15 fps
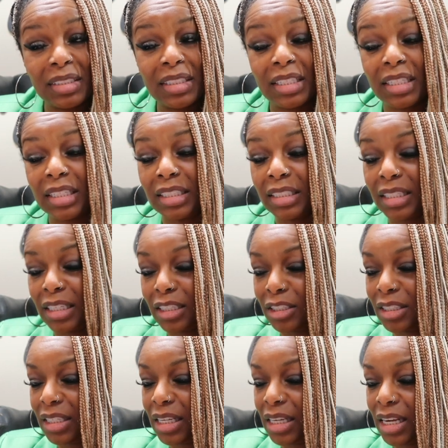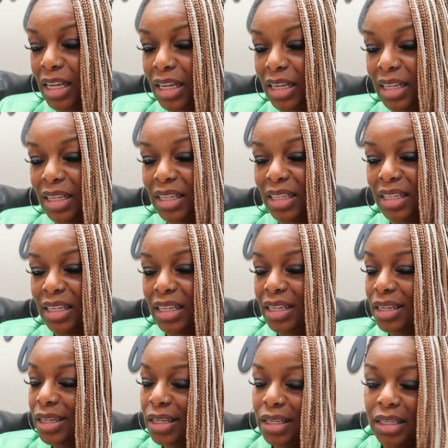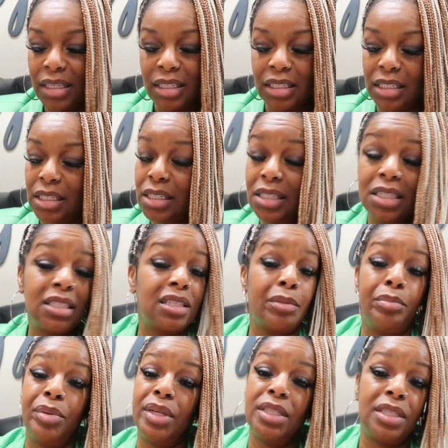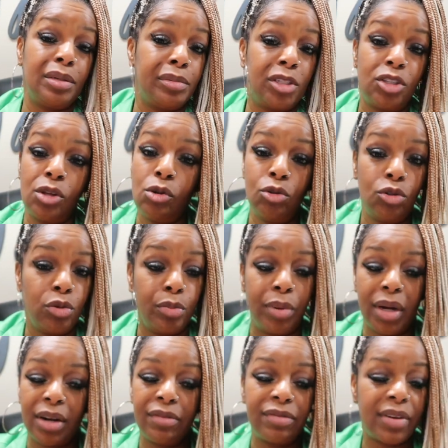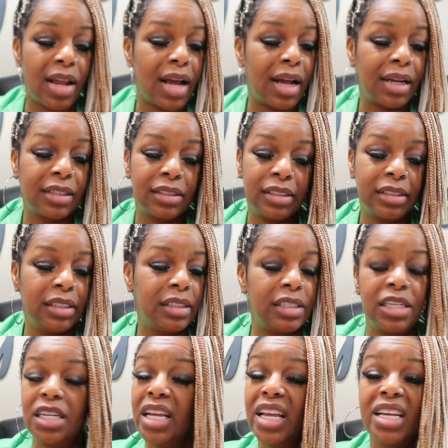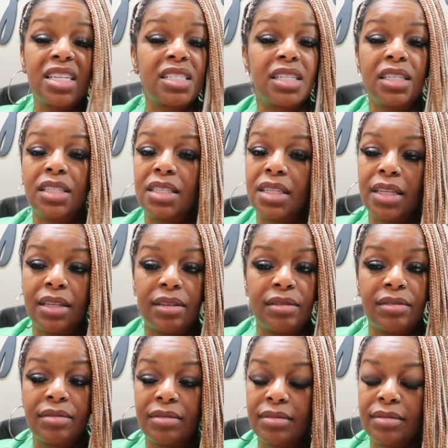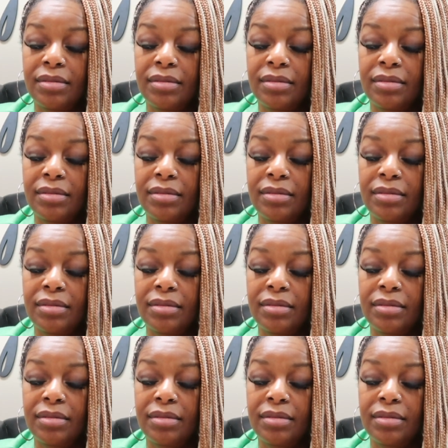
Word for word: There's that Sydni. She just a busy social butterfly. She she can't sit still.